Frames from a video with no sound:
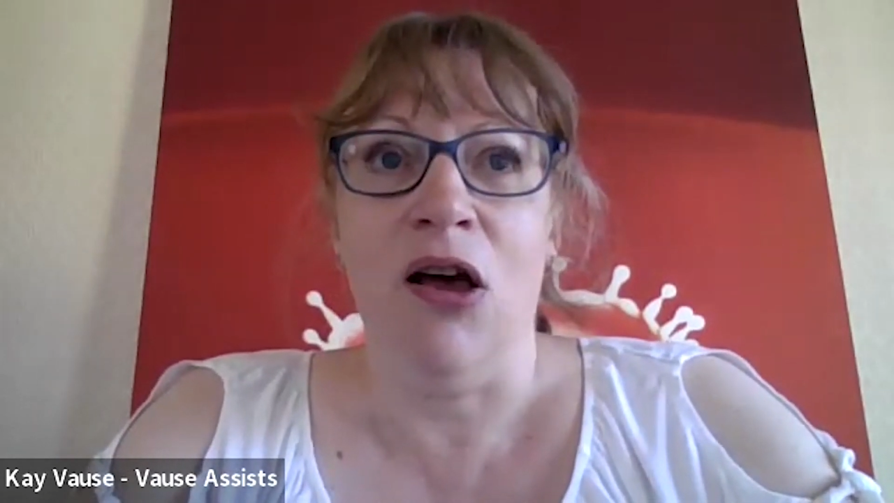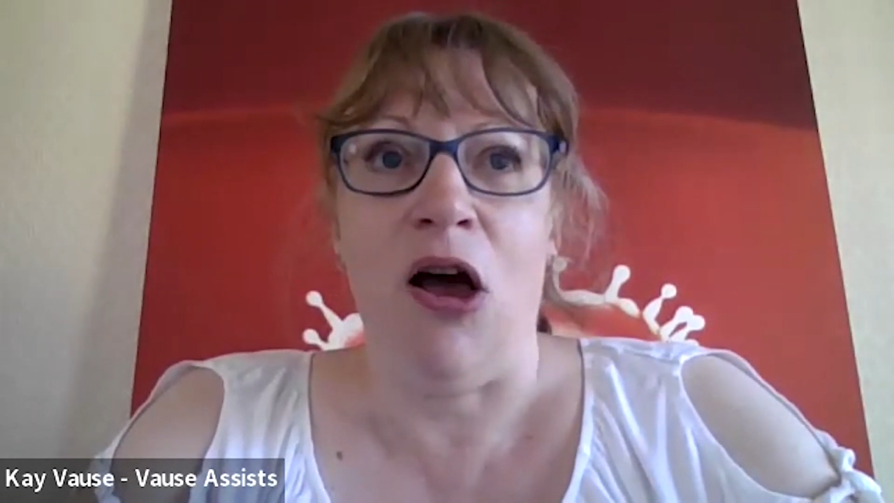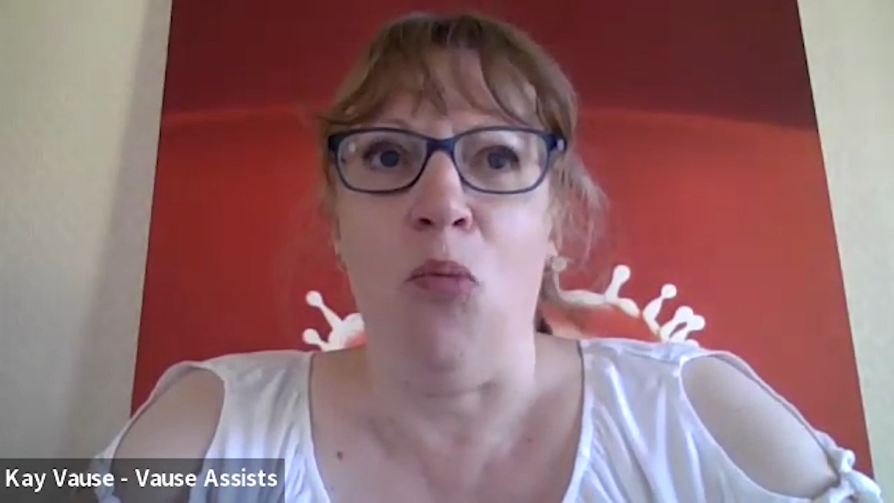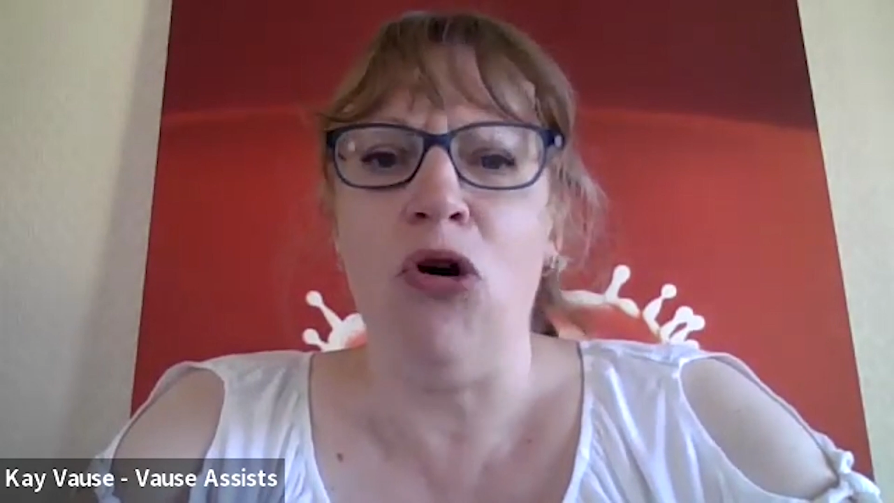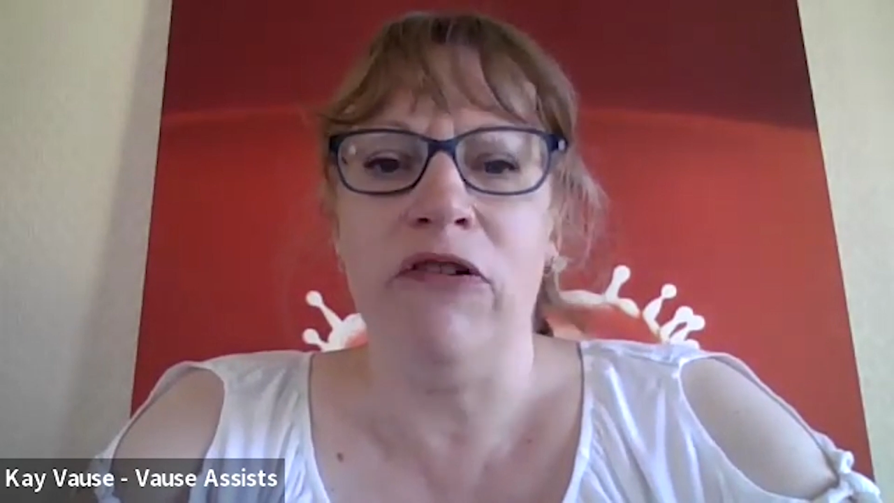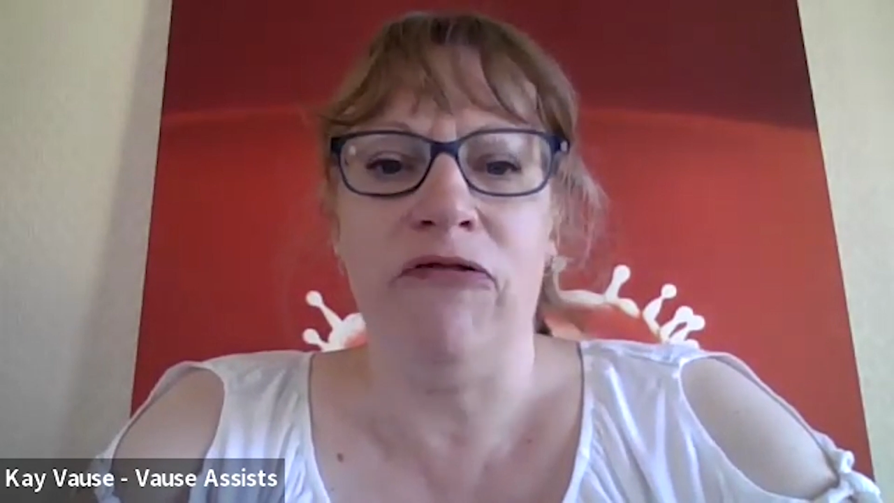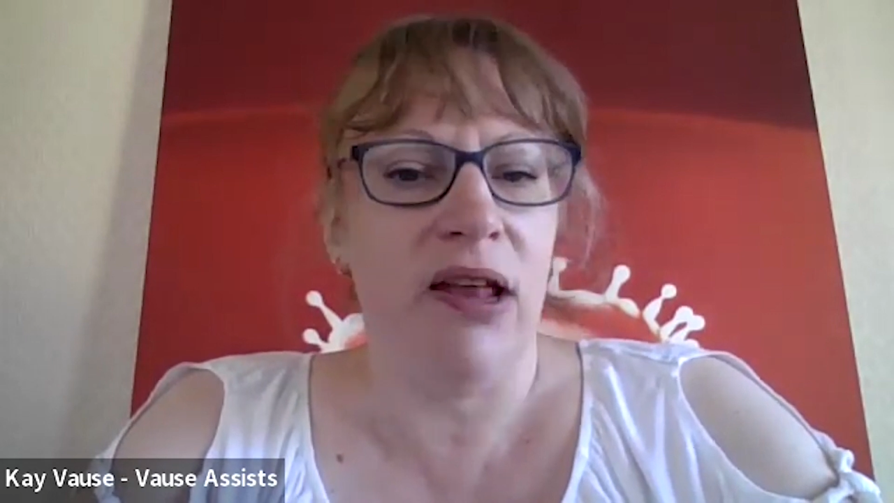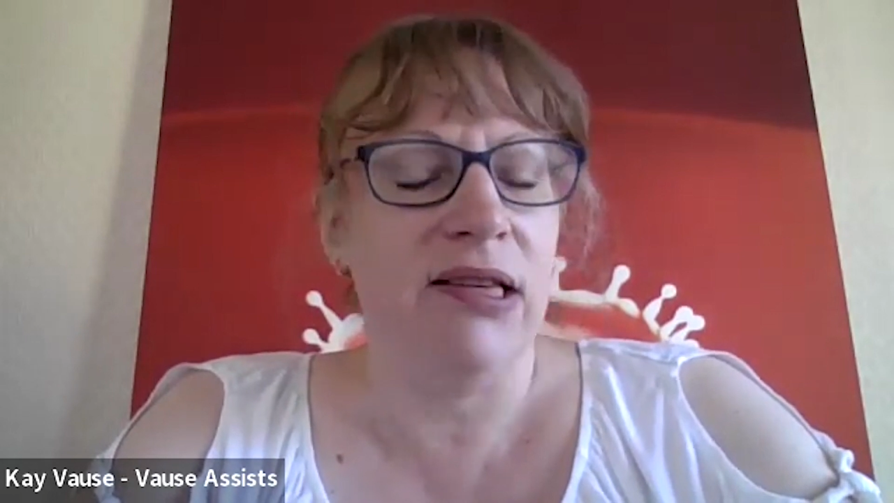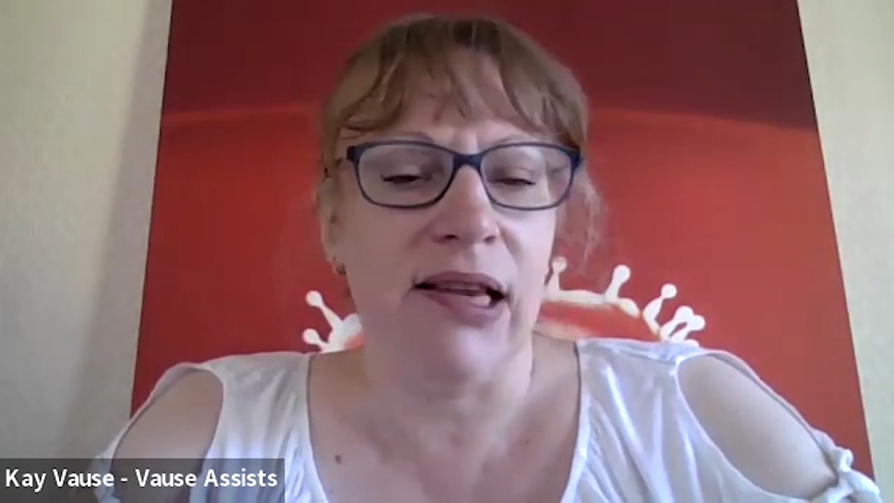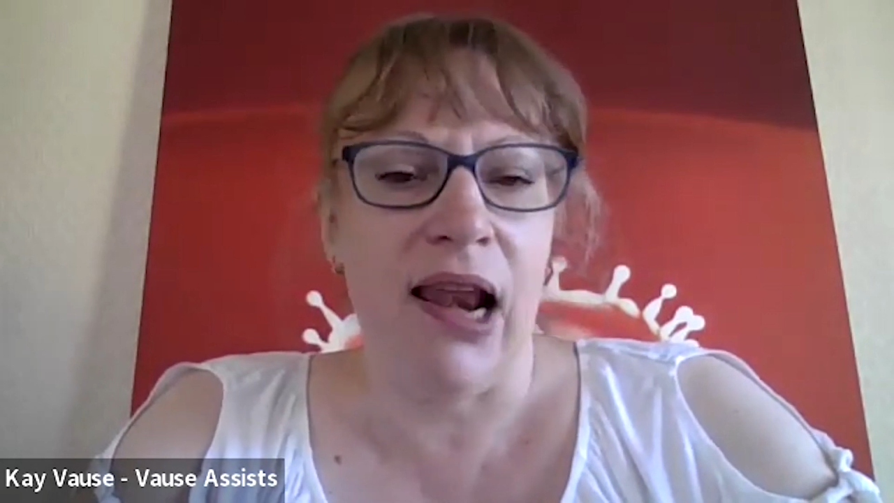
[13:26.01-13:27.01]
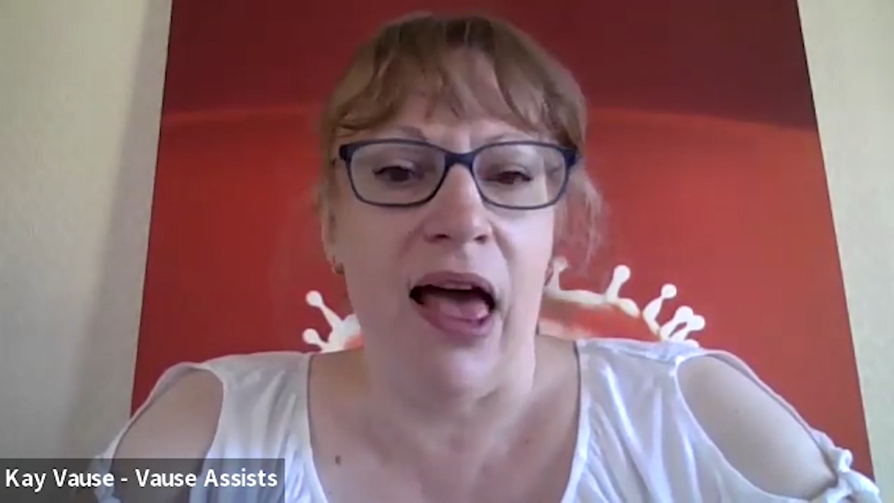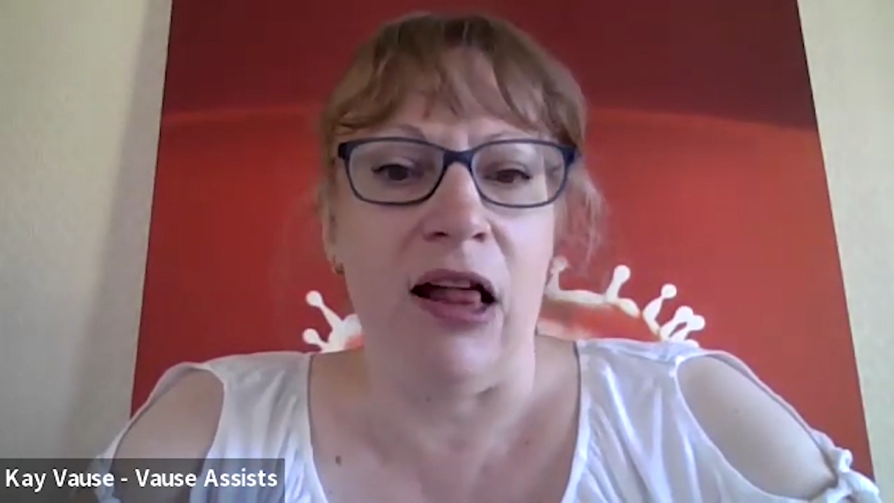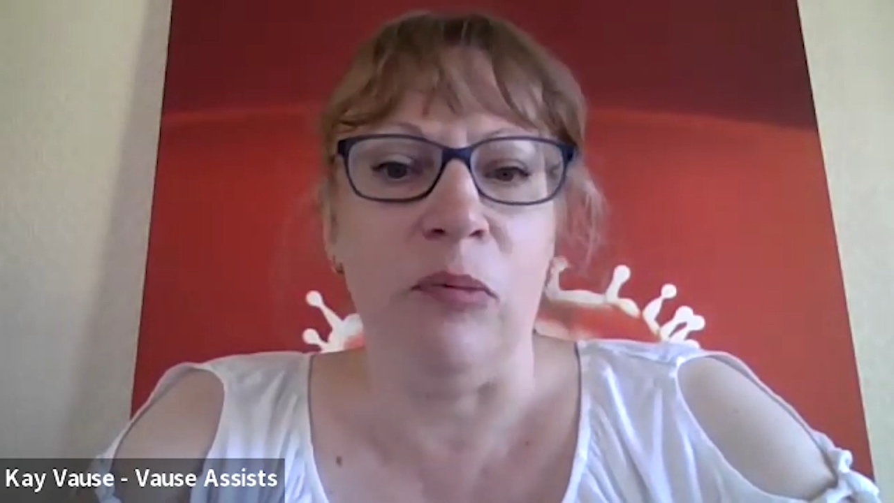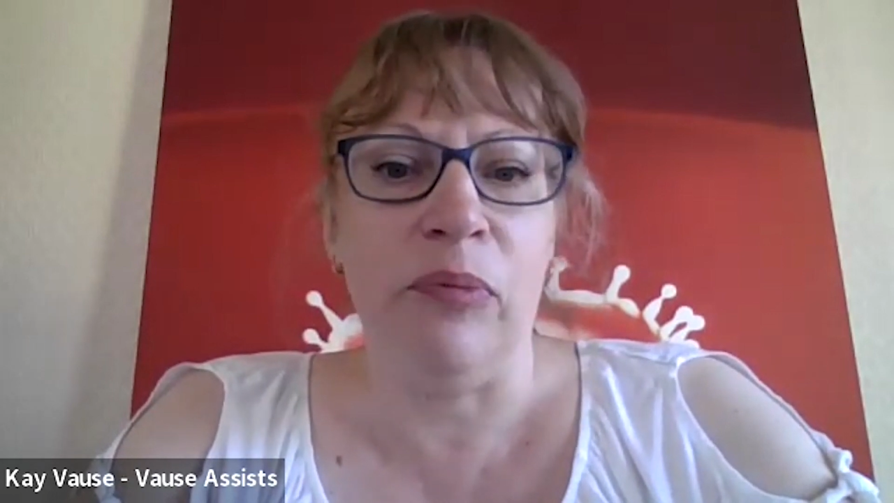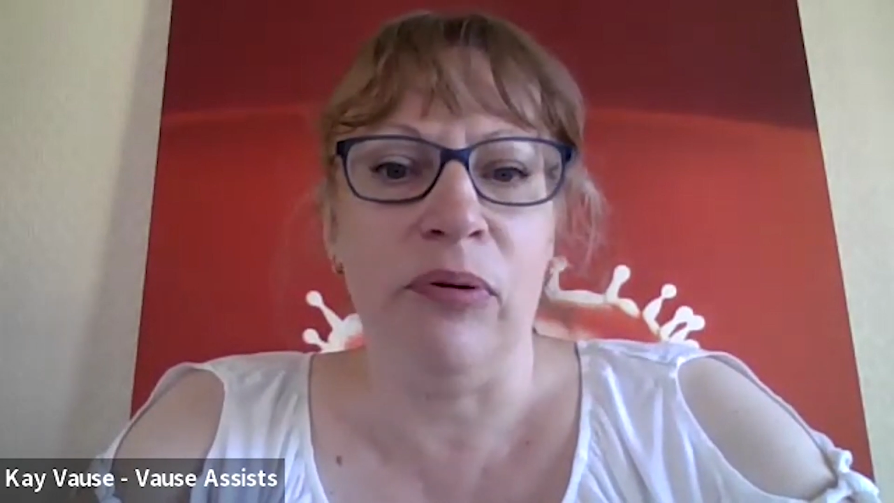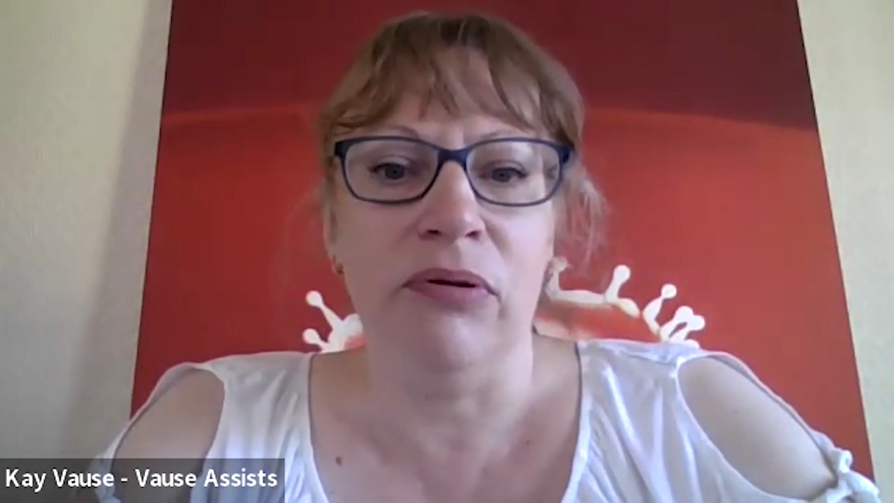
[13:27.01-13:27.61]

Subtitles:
and what your friends will help